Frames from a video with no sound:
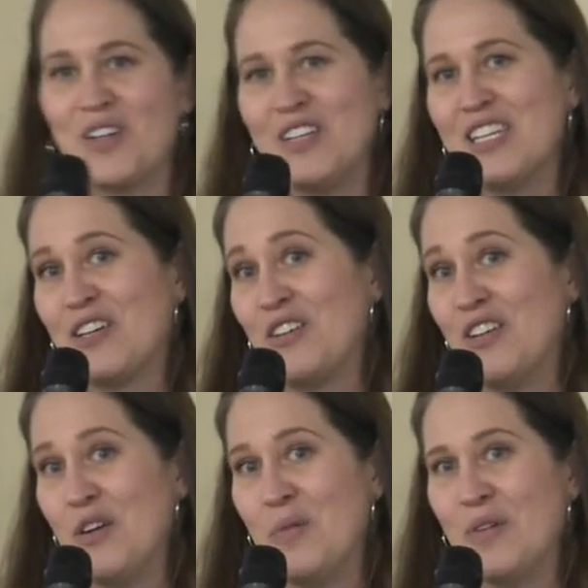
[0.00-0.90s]
early
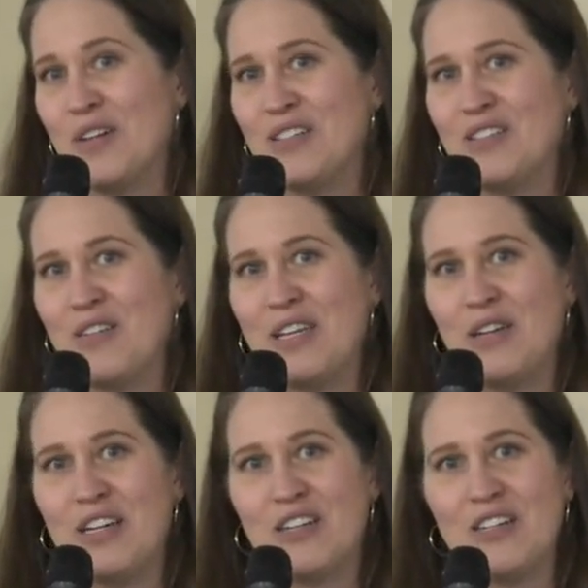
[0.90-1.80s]
career awards. So
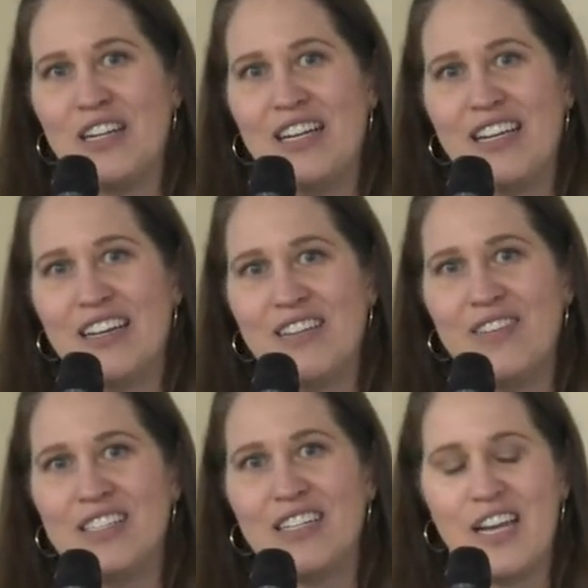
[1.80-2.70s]
he earned a Young
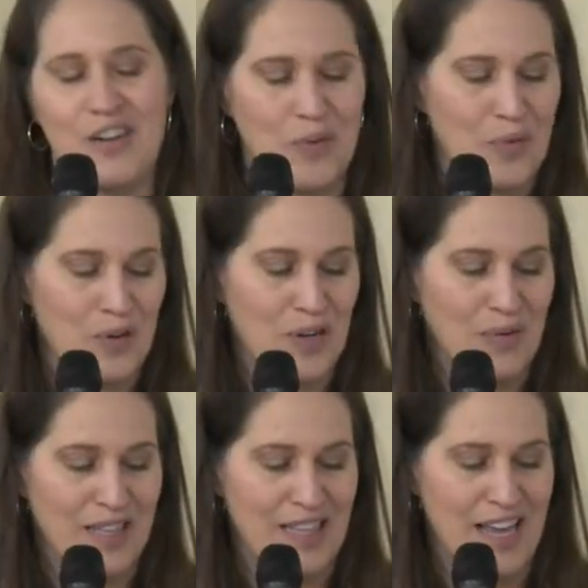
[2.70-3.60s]
Investigator Award
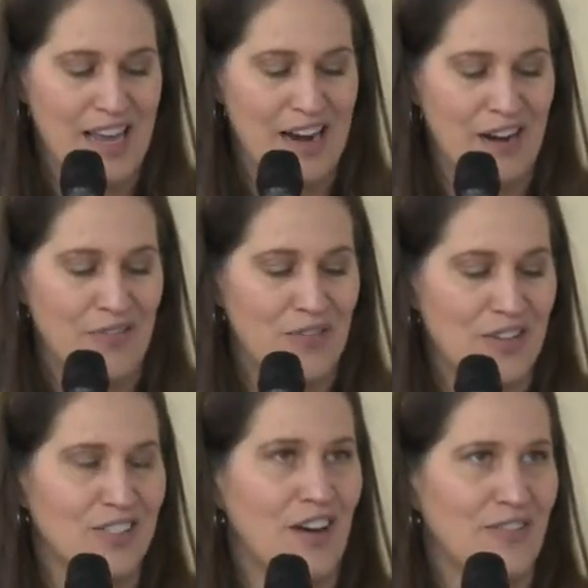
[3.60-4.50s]
with the Air
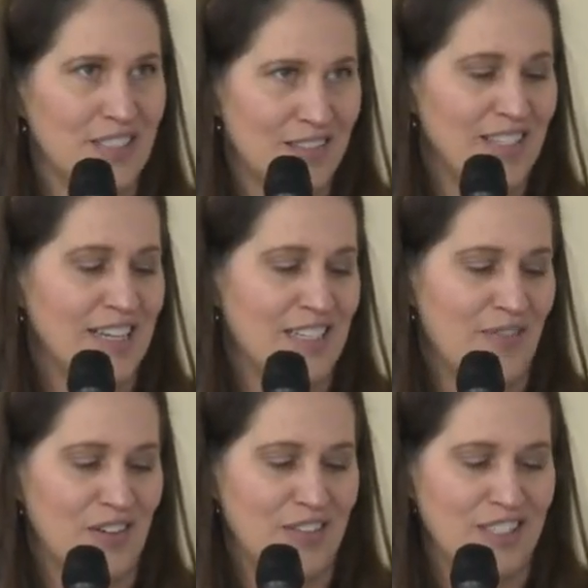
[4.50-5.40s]
Force Office of
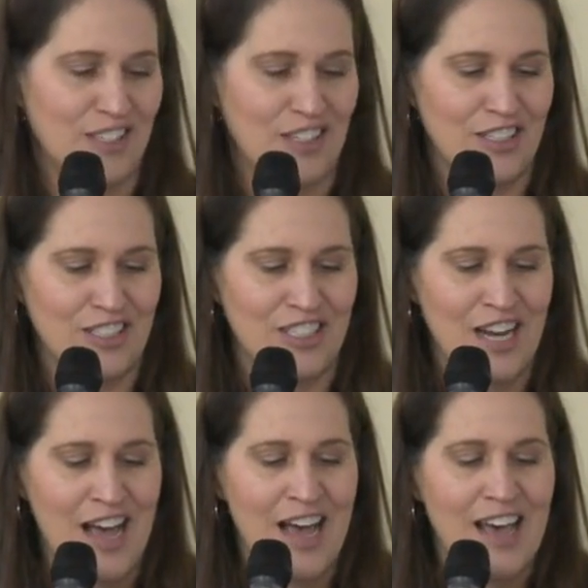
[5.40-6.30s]
Scientific Research,
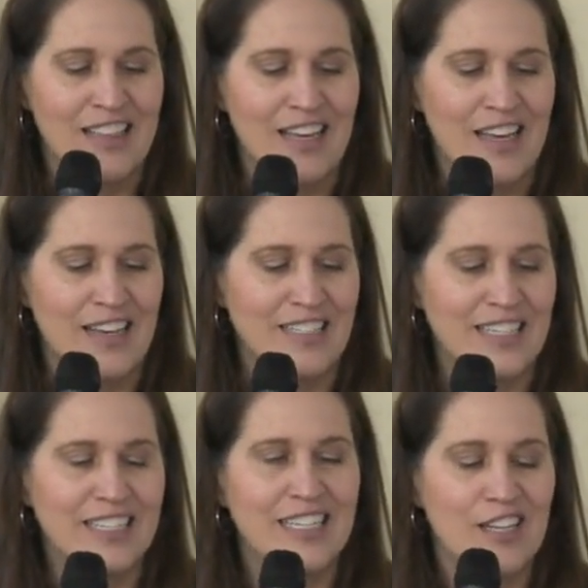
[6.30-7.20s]
the
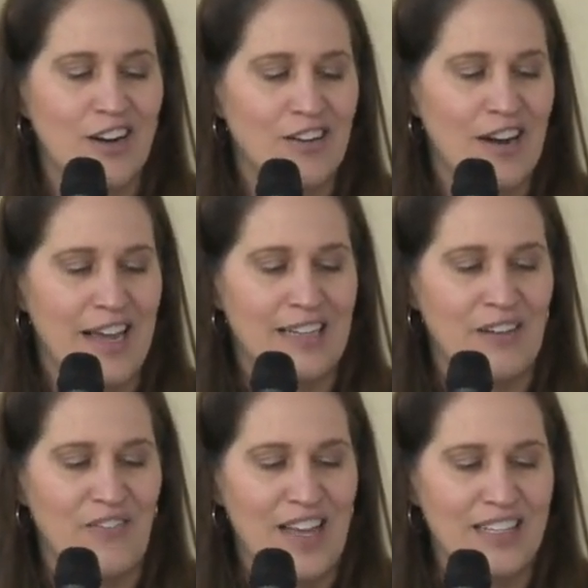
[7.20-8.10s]
DTRA,
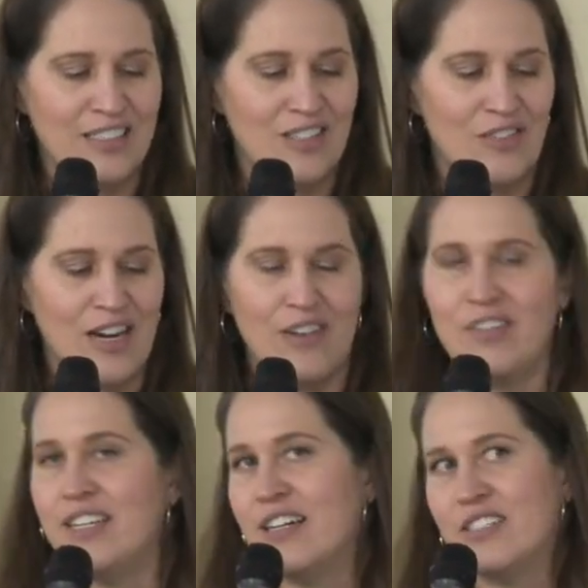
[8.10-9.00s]
Defense Threat
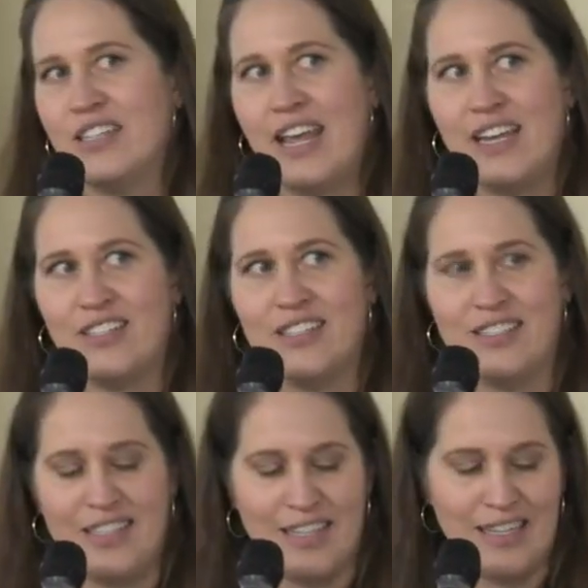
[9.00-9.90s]
Reduction
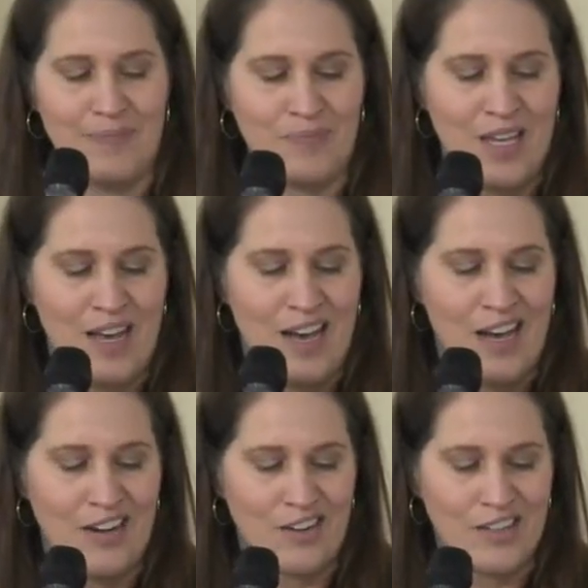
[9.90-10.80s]
Agency
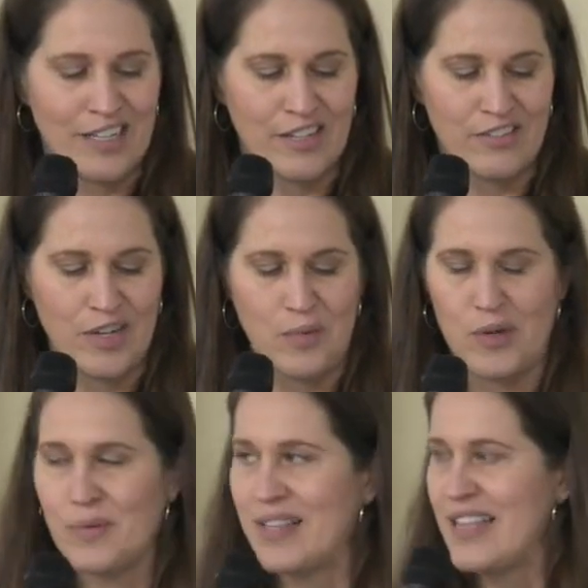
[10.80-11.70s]
an early career
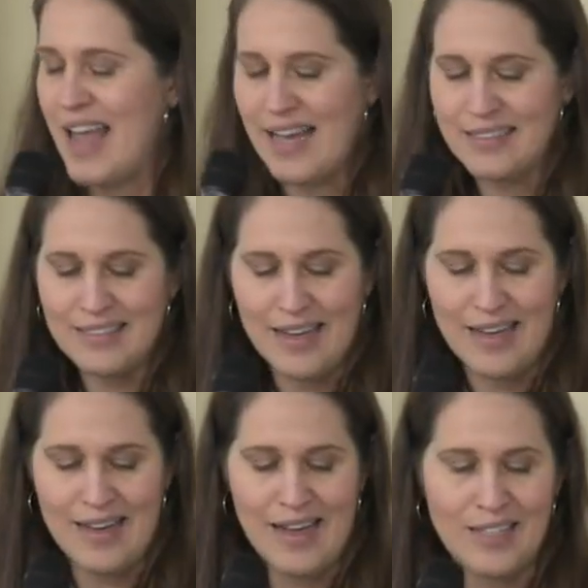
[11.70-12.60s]
award with
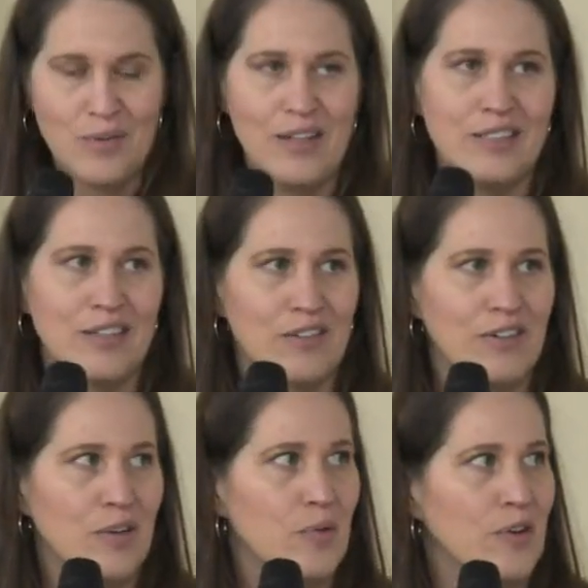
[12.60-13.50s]
NASA, as well as a
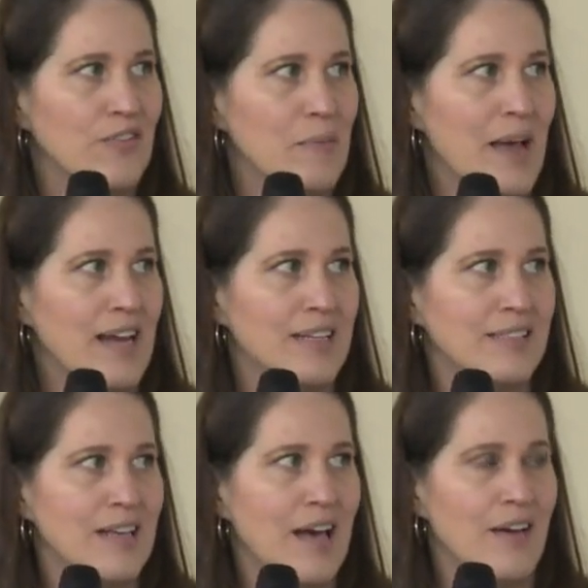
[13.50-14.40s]
career award from
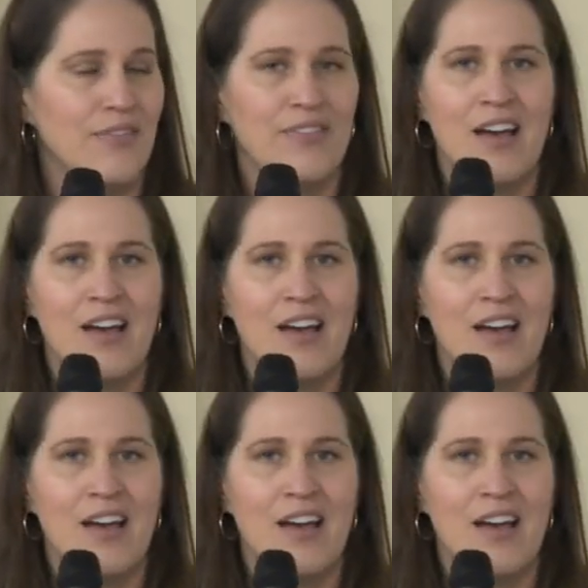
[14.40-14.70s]
NSF.